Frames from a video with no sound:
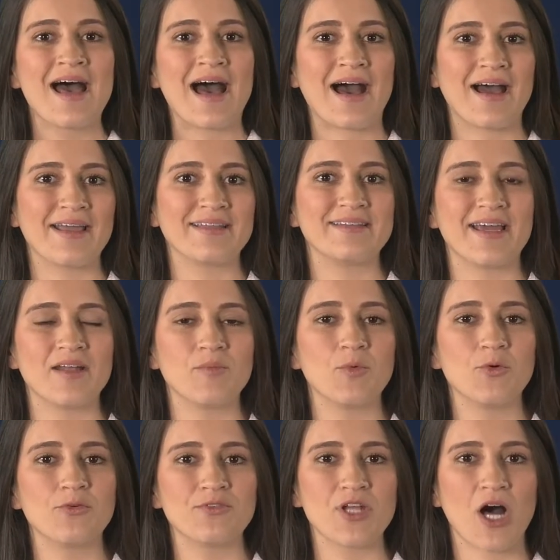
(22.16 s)
I then
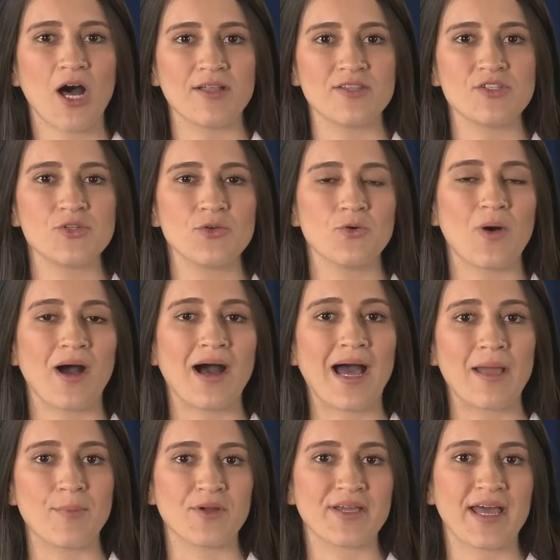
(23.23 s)
moved on to a
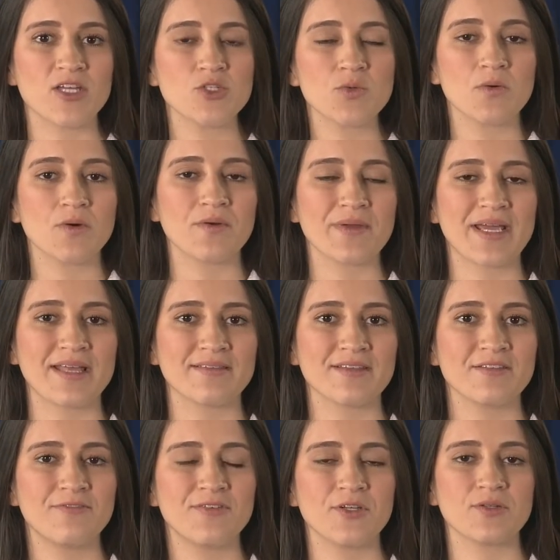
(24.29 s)
hyper-casual
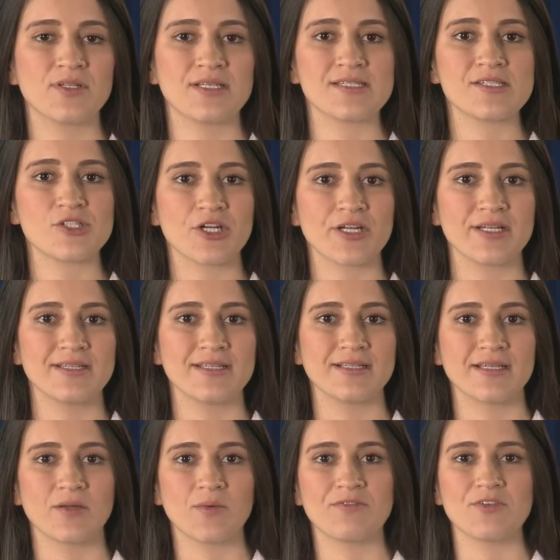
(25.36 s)
oriented field and started
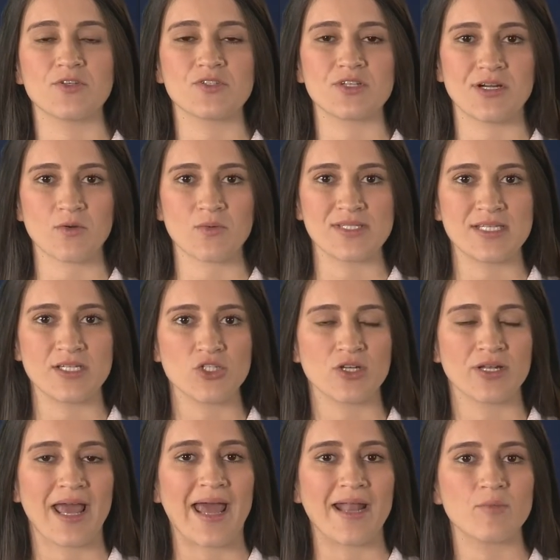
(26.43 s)
dealing with user
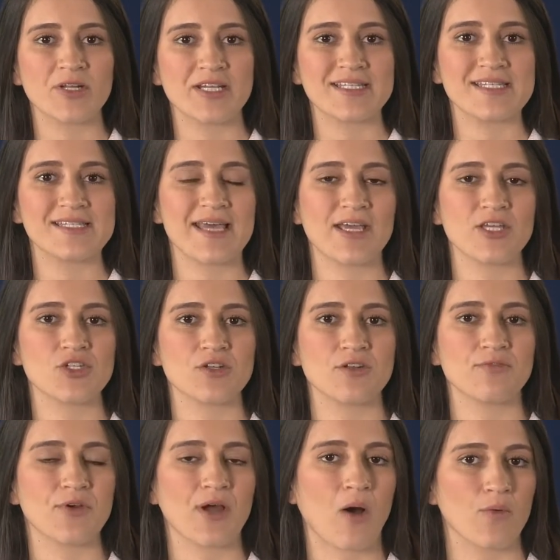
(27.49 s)
acquisition and monetization
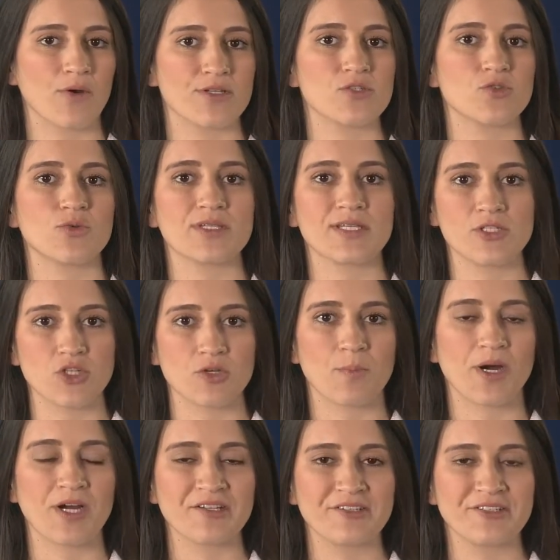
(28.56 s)
for our strategic
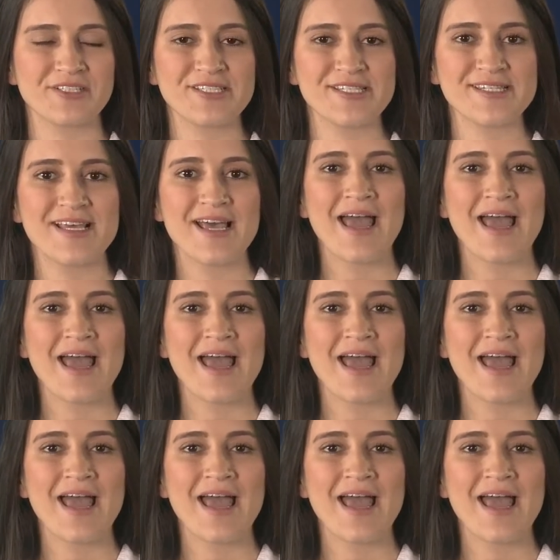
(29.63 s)
partners.